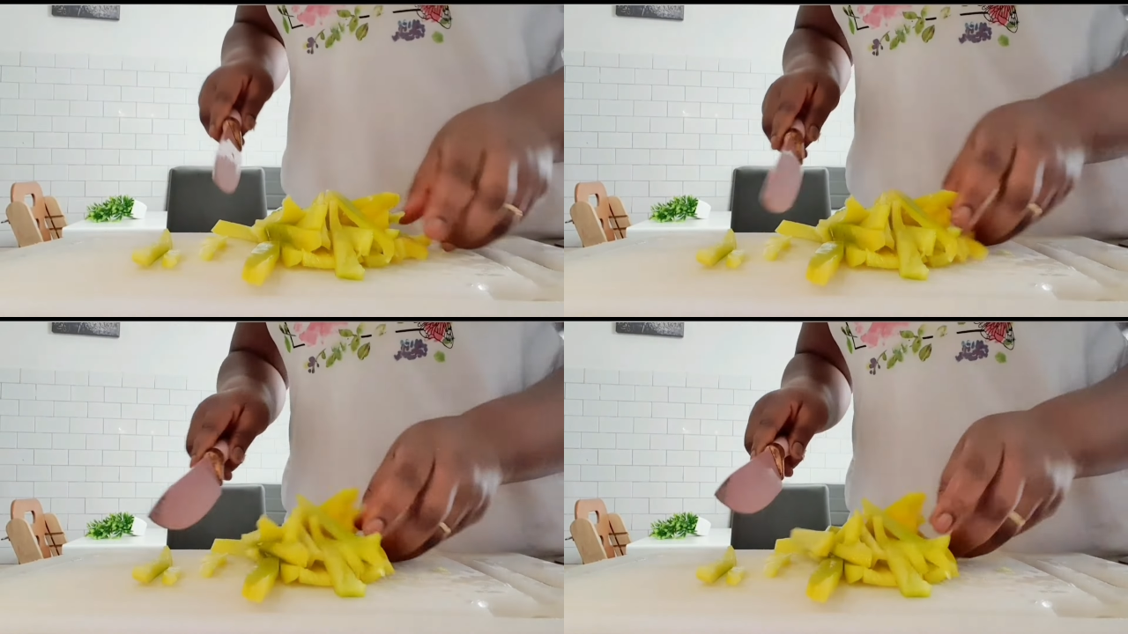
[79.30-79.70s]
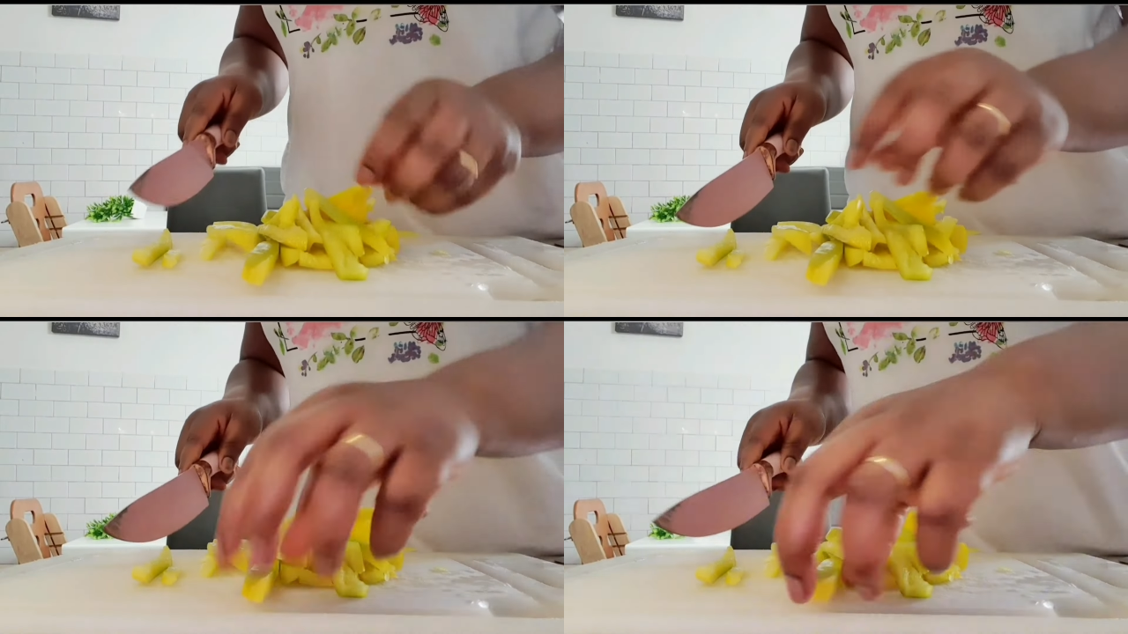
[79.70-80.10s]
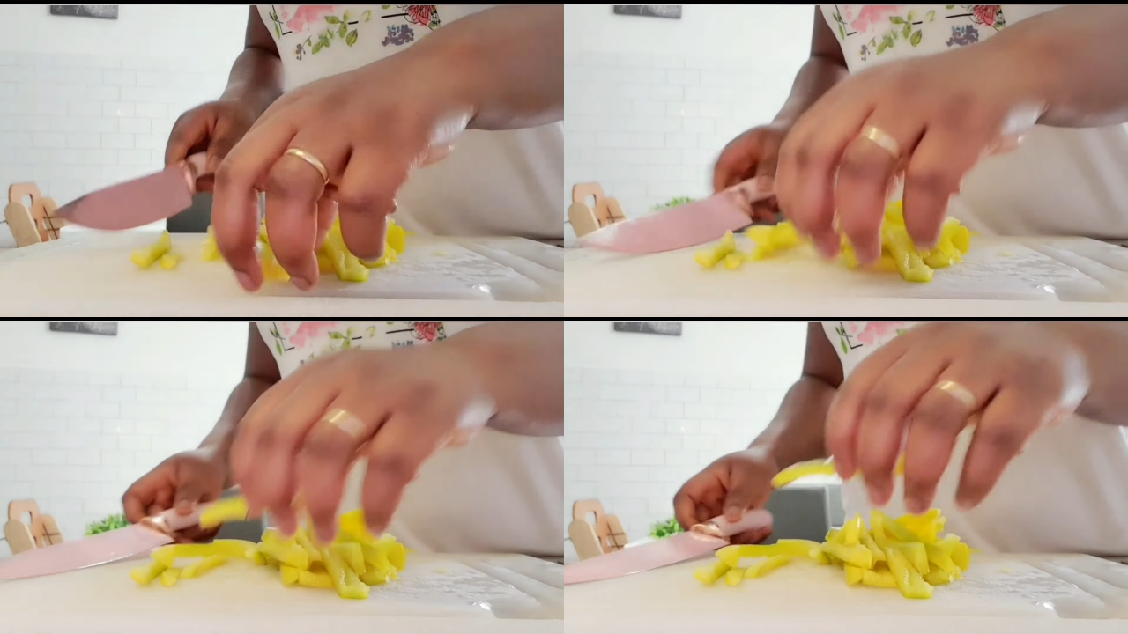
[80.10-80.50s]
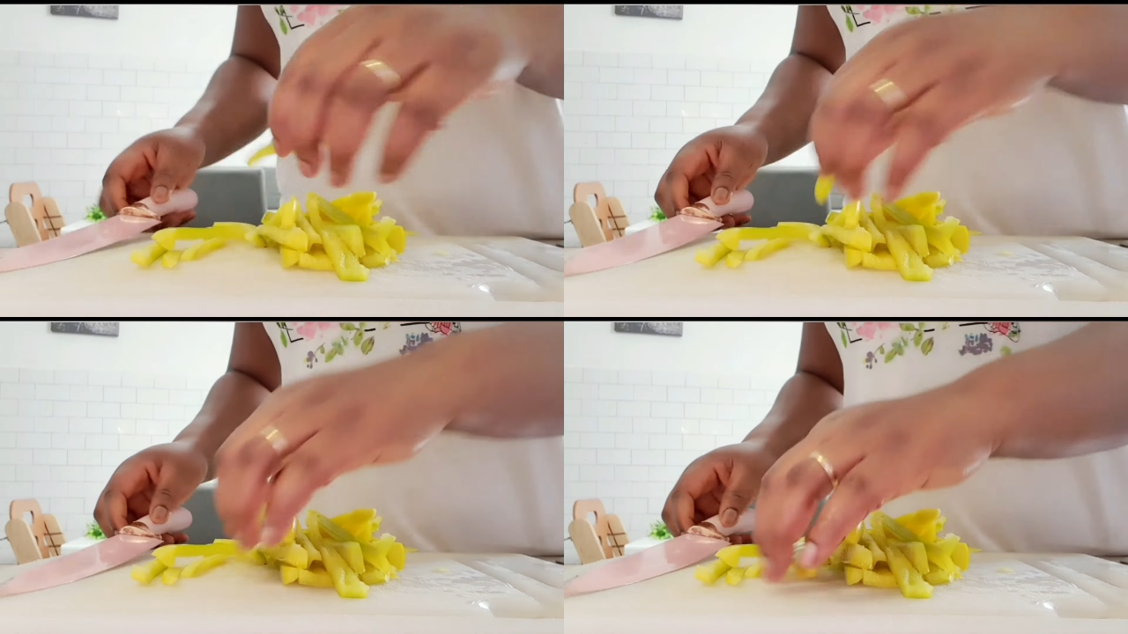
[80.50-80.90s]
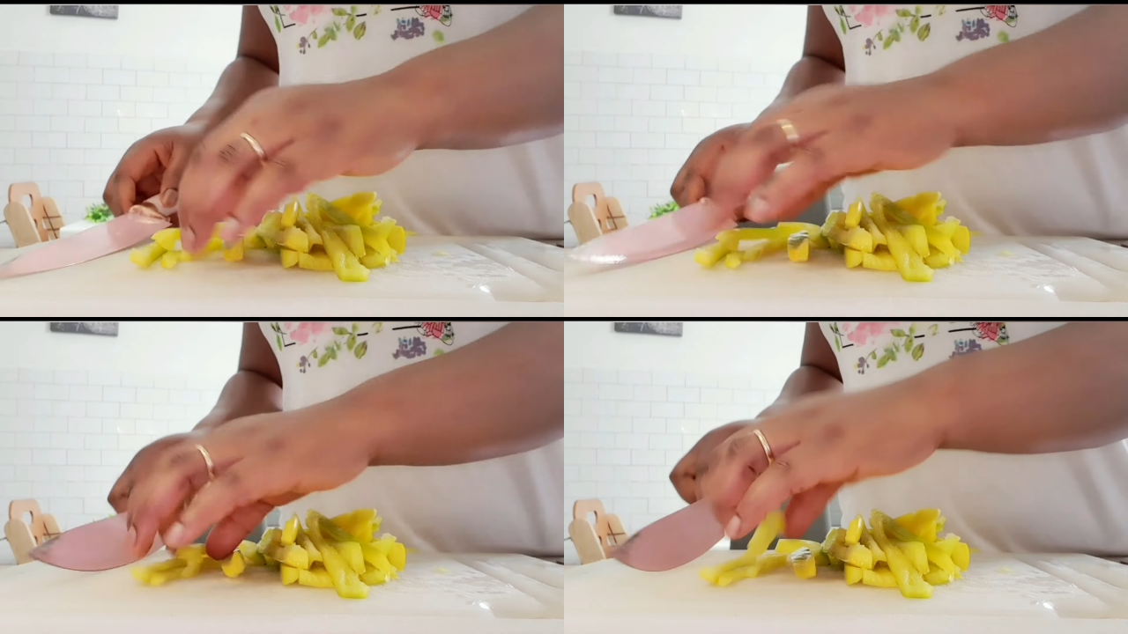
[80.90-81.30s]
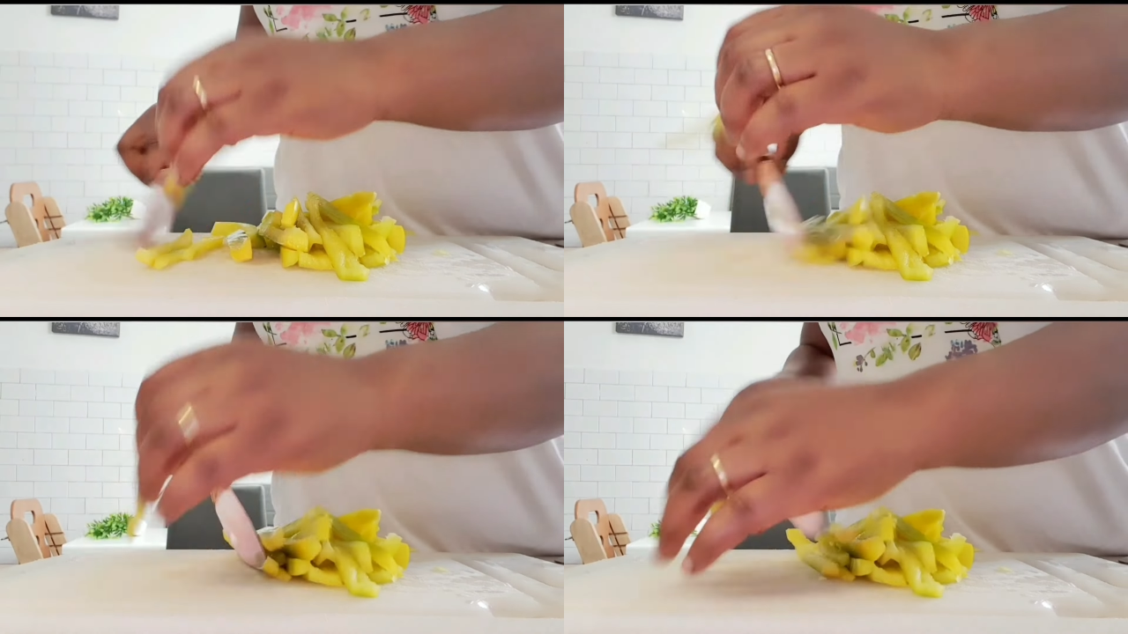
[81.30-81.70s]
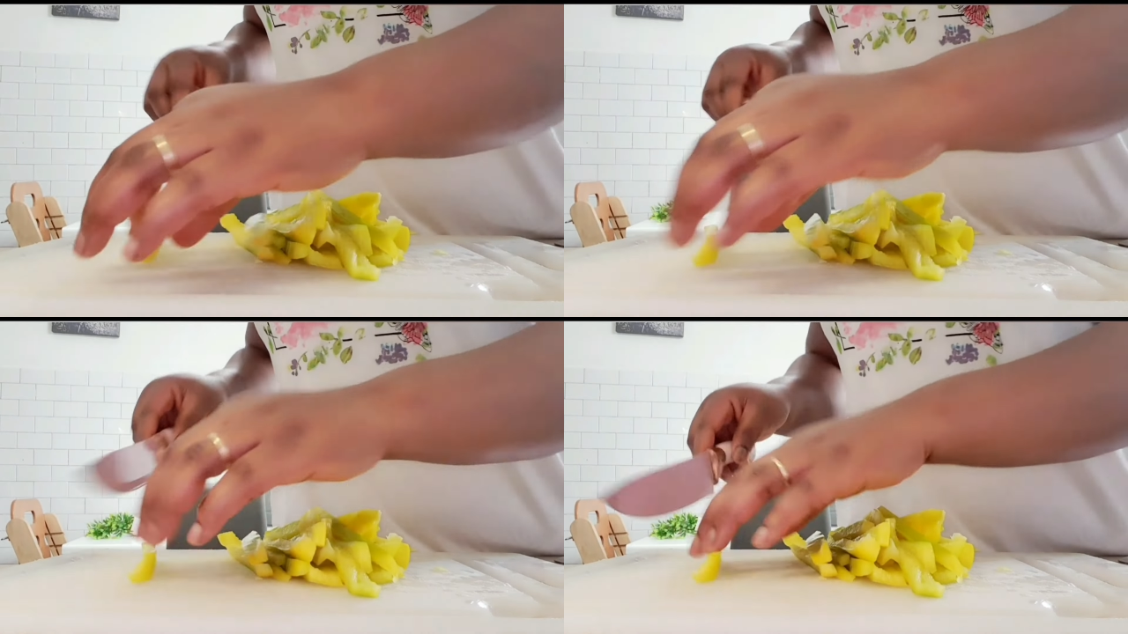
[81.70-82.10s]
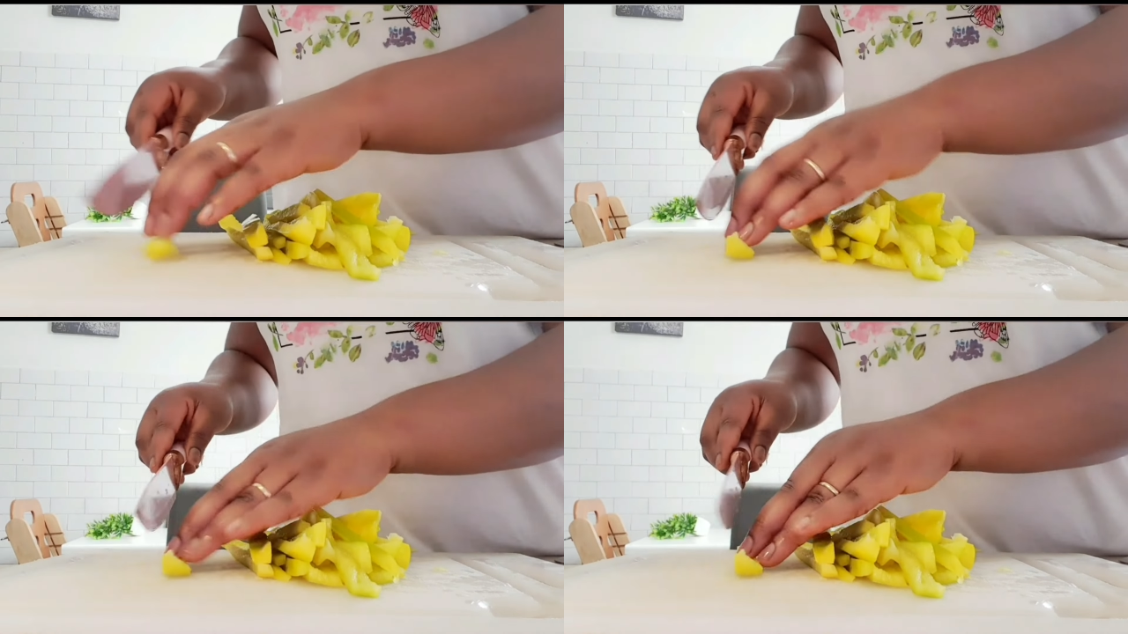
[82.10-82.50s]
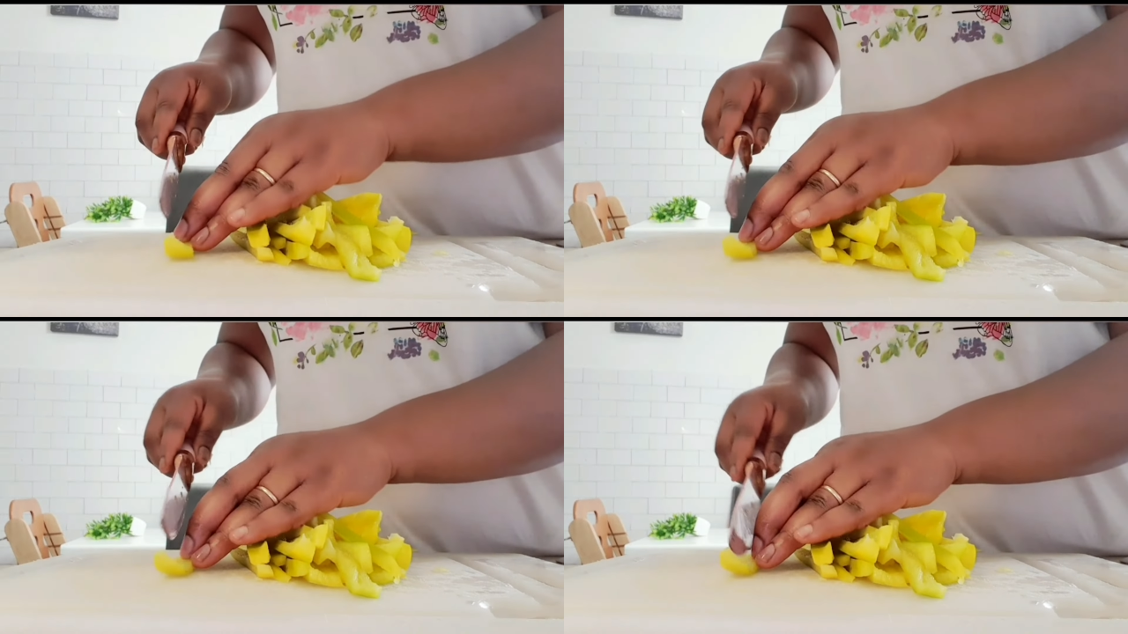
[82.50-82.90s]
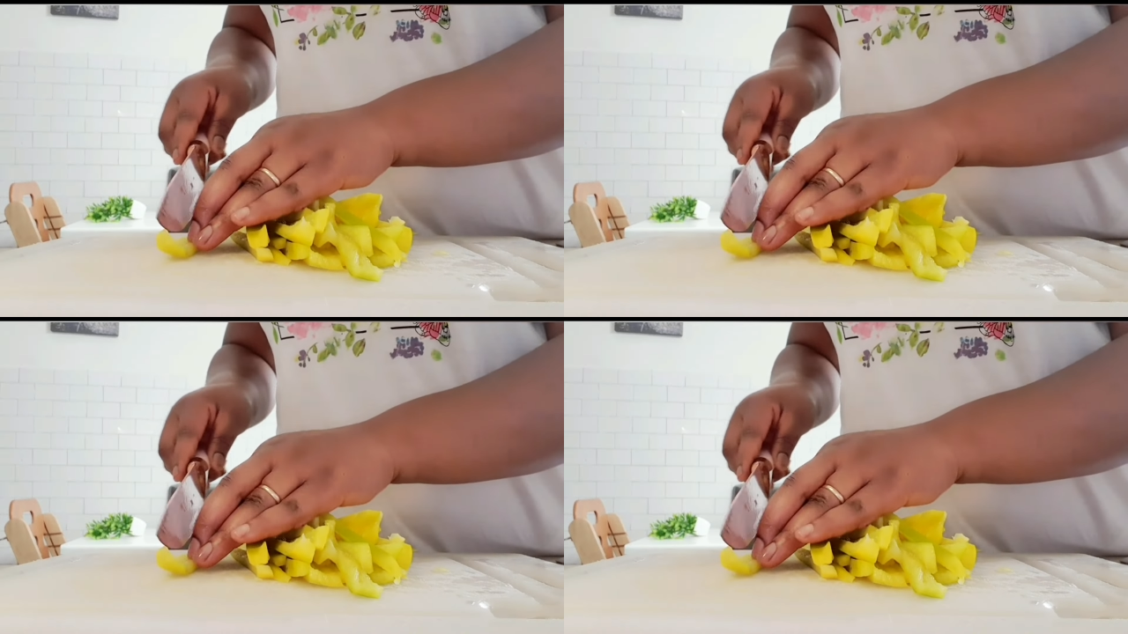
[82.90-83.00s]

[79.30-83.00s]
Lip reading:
No face is visible, so there are no lips to read.